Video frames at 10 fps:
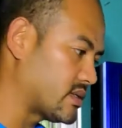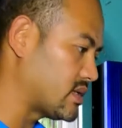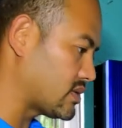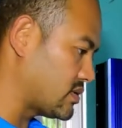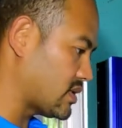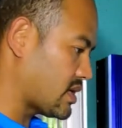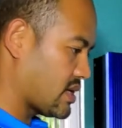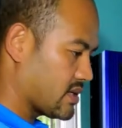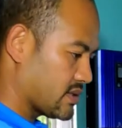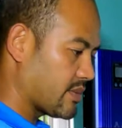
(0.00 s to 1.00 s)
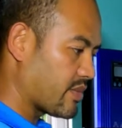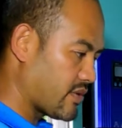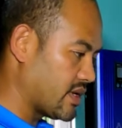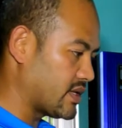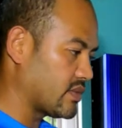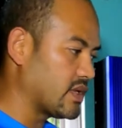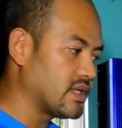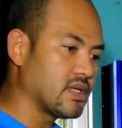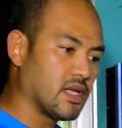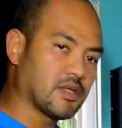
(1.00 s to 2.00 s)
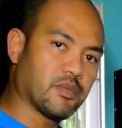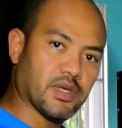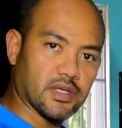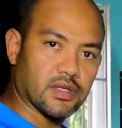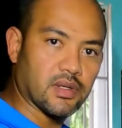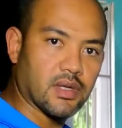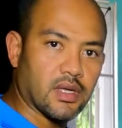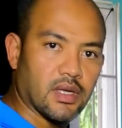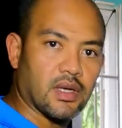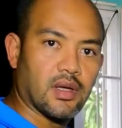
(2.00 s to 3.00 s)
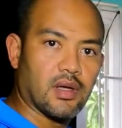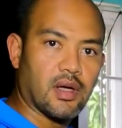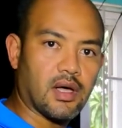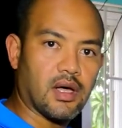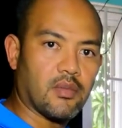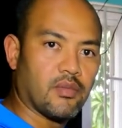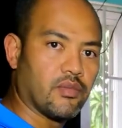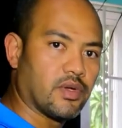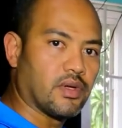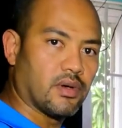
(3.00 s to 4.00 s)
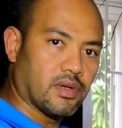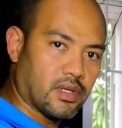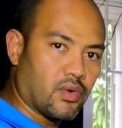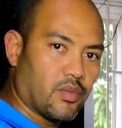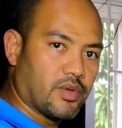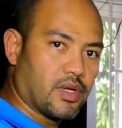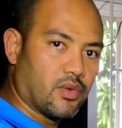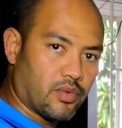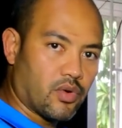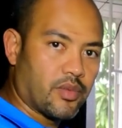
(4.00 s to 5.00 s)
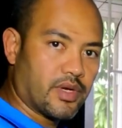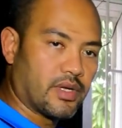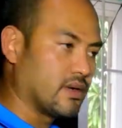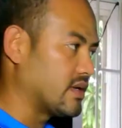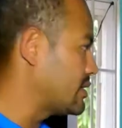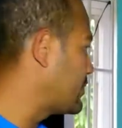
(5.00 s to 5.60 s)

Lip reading: So it's good to kind of separate it when it's in a space, you know, in an open area.